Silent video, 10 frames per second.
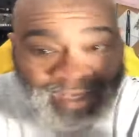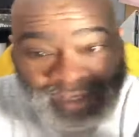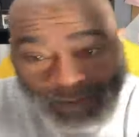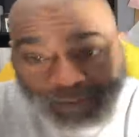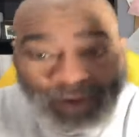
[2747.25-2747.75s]

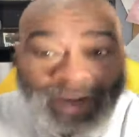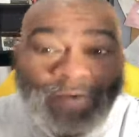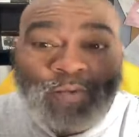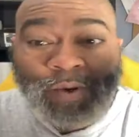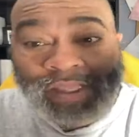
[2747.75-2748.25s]
can pray
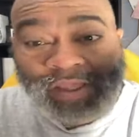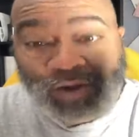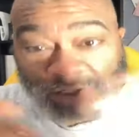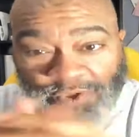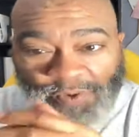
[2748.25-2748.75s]
with you
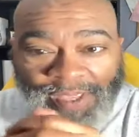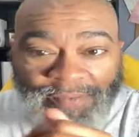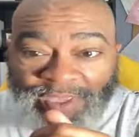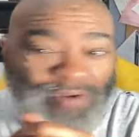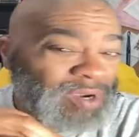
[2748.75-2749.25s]
too.
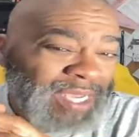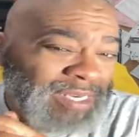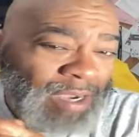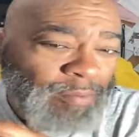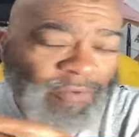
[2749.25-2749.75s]
Amen. You're going to get
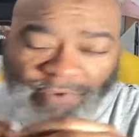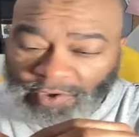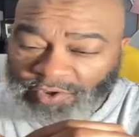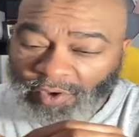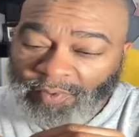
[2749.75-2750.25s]
double for your
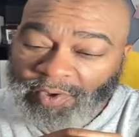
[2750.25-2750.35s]
trouble.